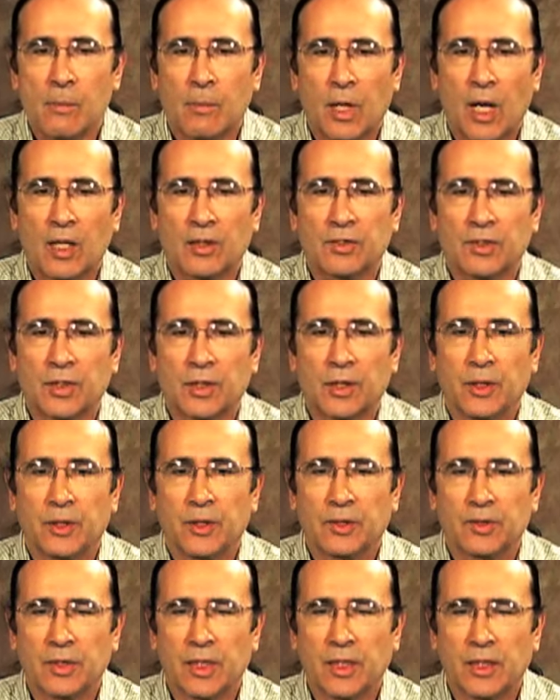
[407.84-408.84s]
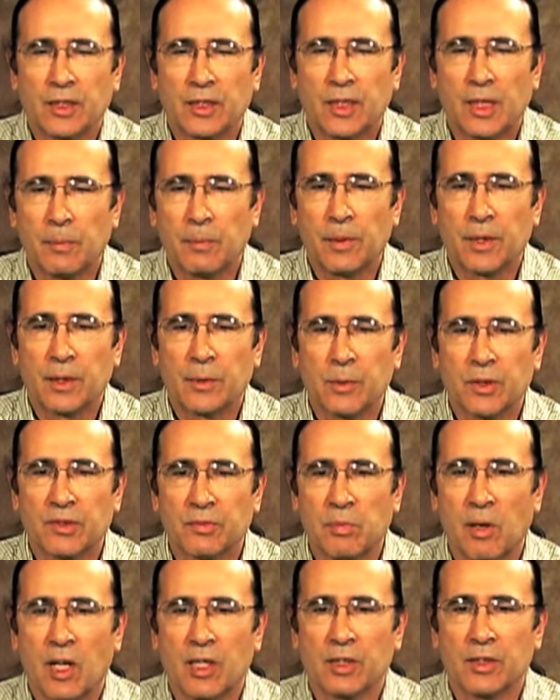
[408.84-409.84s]
Prosecutors say the deputy
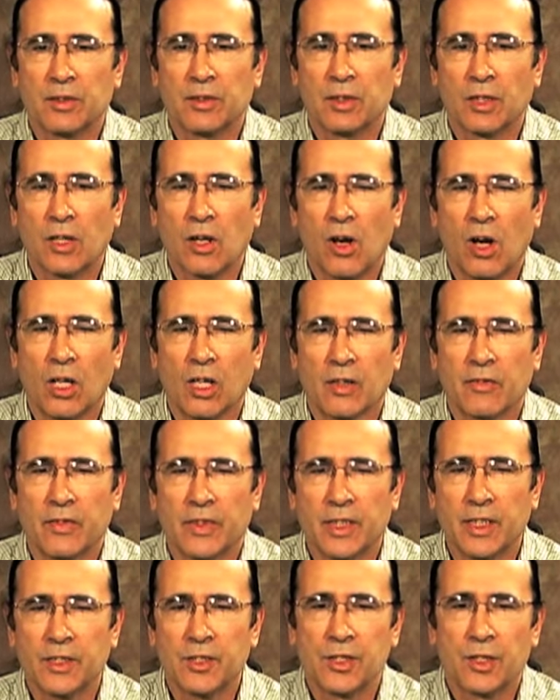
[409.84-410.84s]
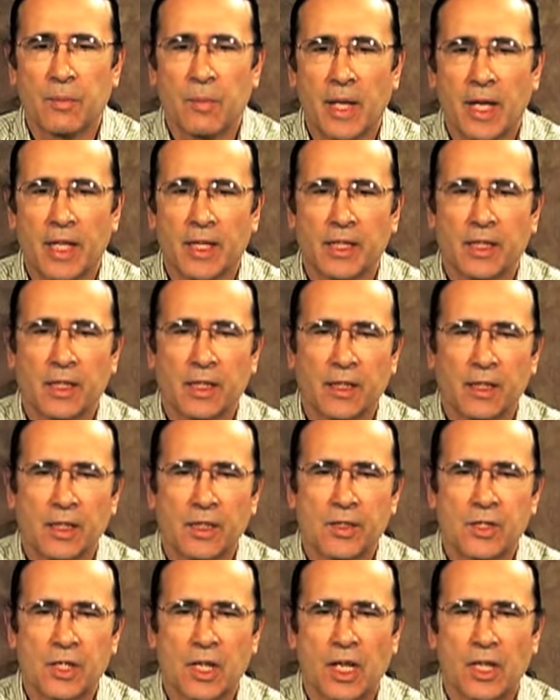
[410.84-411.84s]
responded to a call of an injured man in a
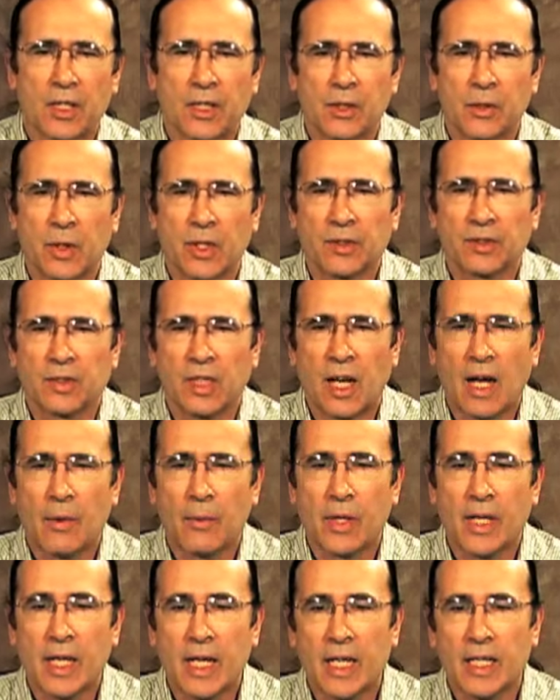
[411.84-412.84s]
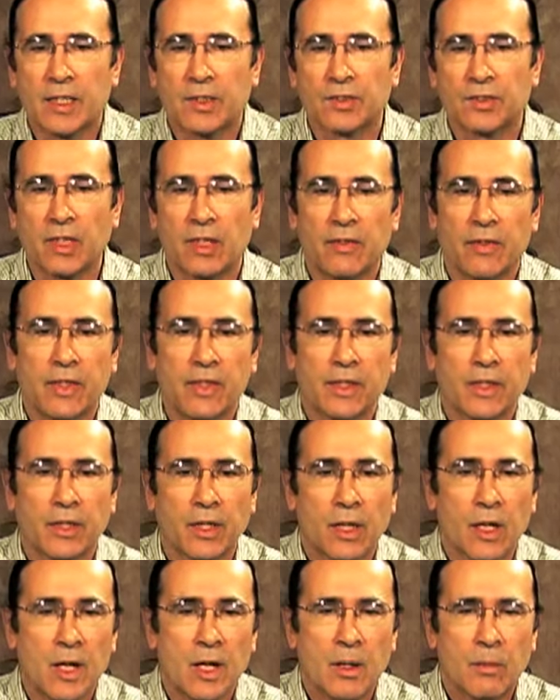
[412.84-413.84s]
ditch on U.S. Highway 87
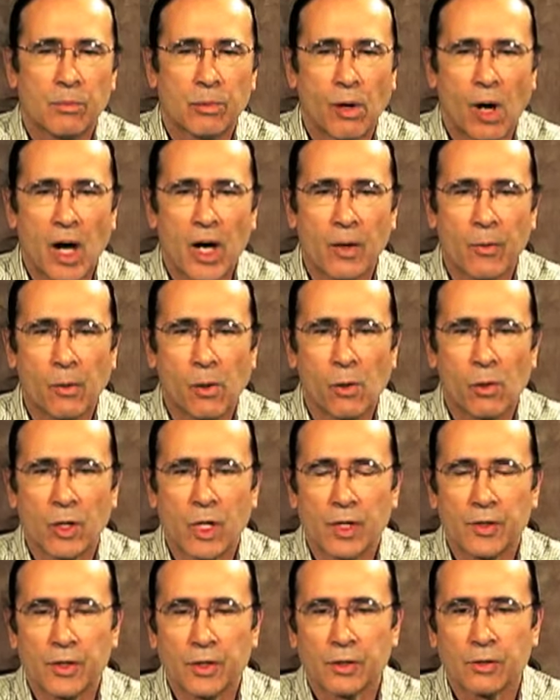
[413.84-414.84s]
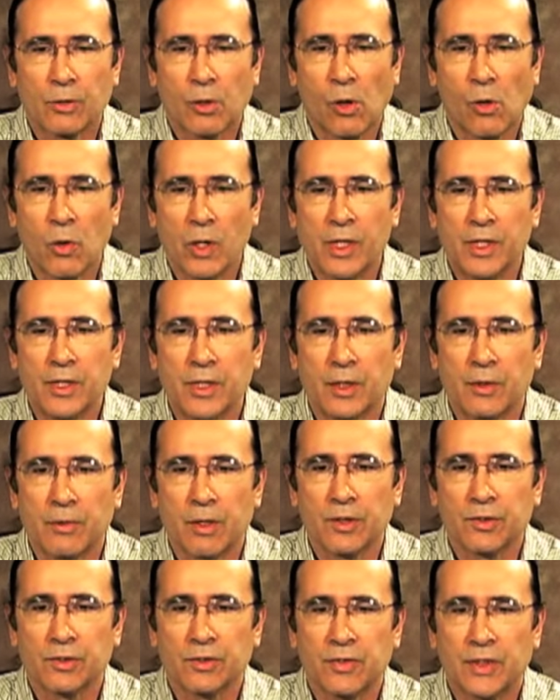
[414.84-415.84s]
near Prior Road on the Crow Indian
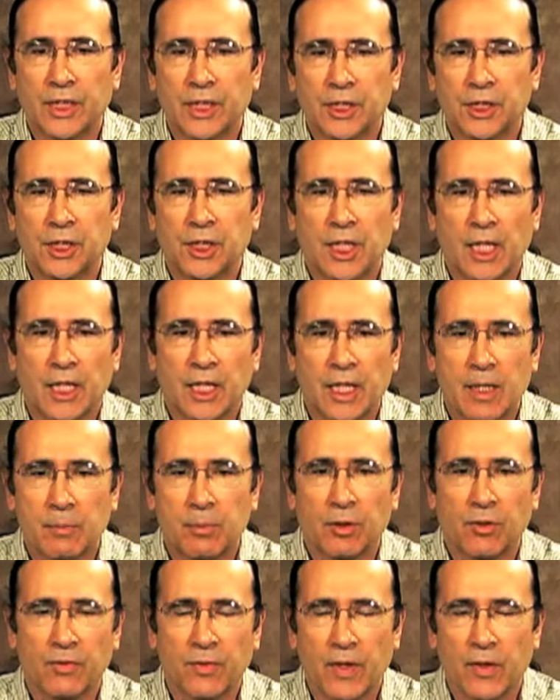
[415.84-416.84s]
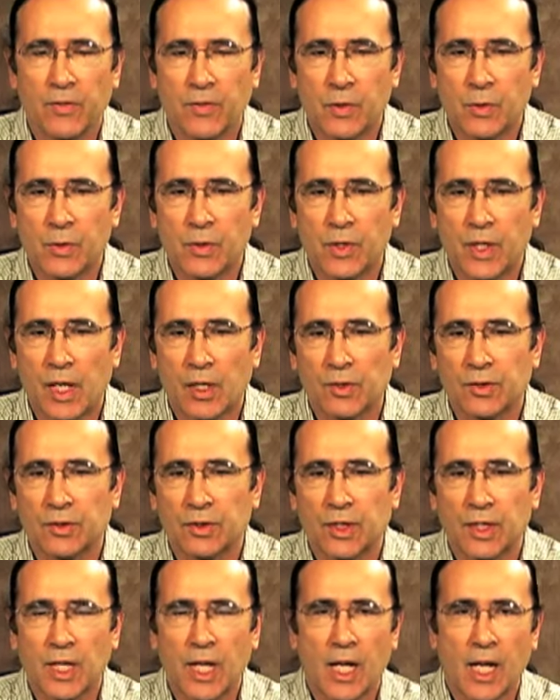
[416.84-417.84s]
Reservation on April 5,
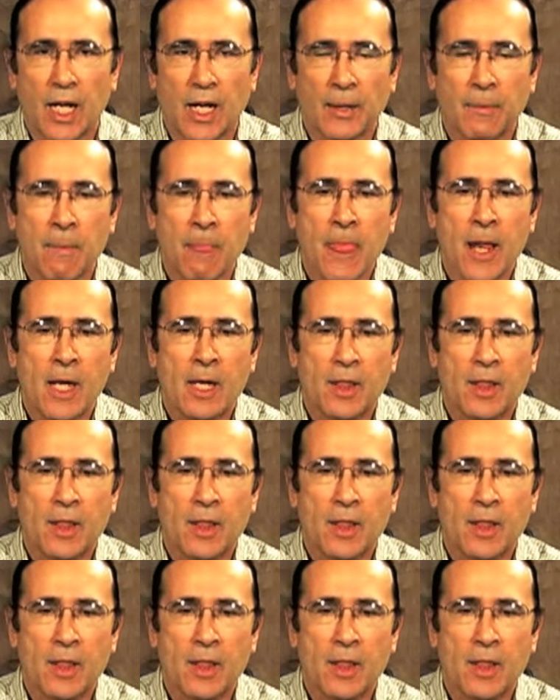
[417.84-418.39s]
2009.